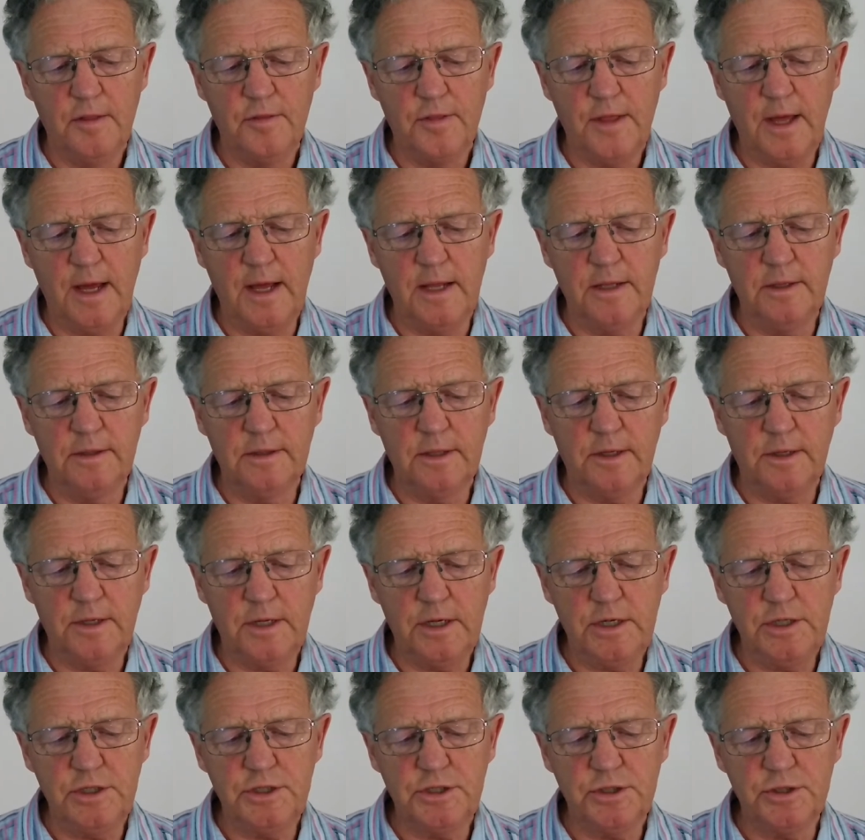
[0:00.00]
Then the
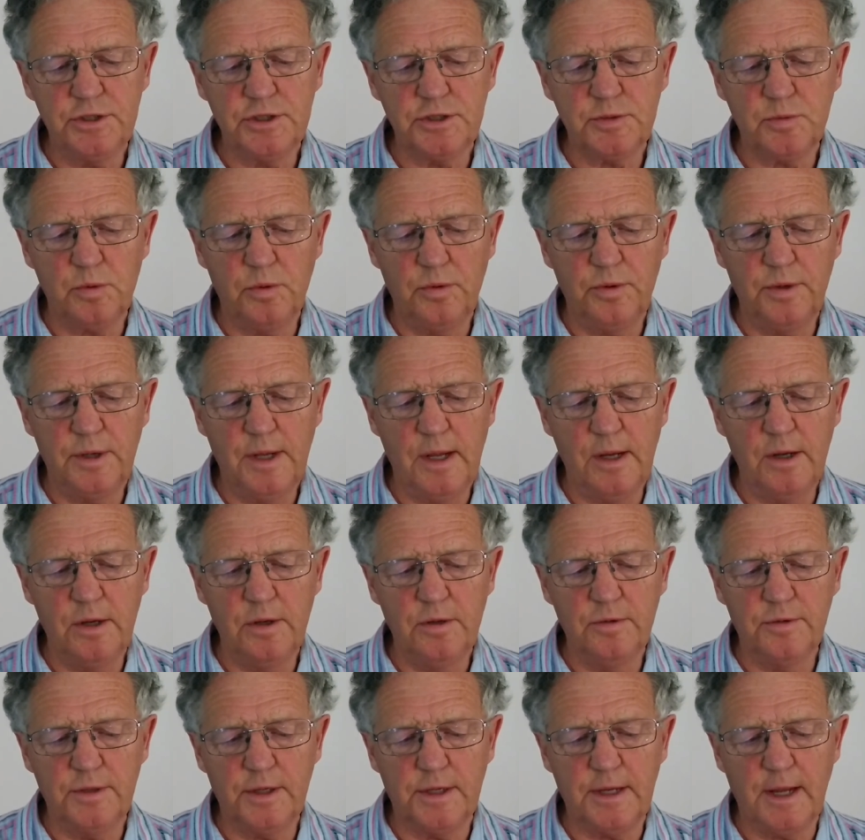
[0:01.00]
nations will
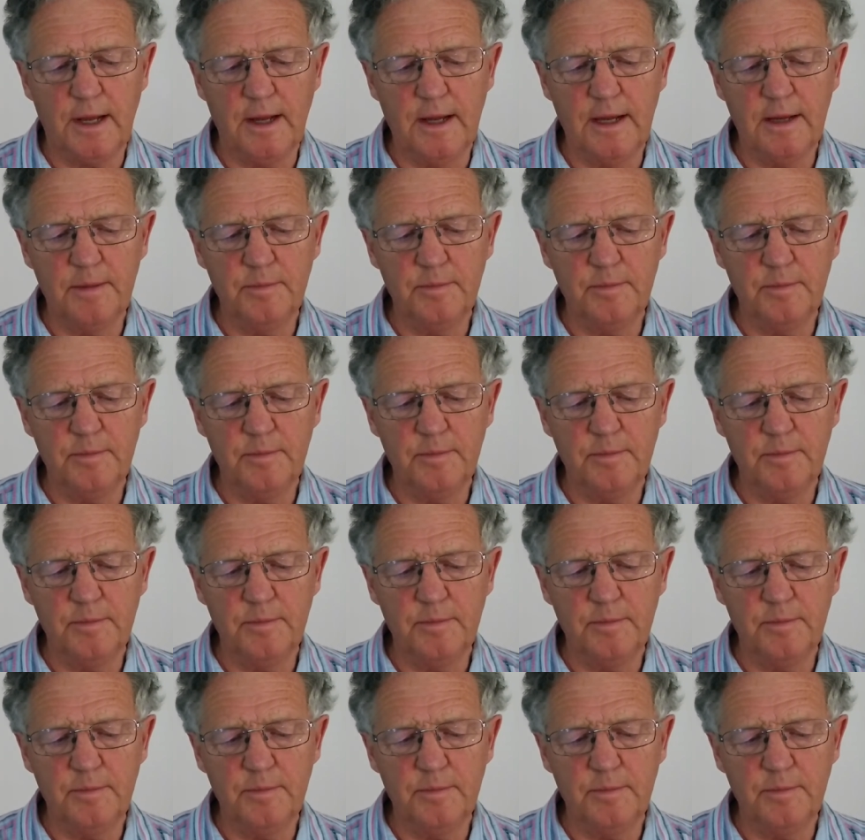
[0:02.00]
know that I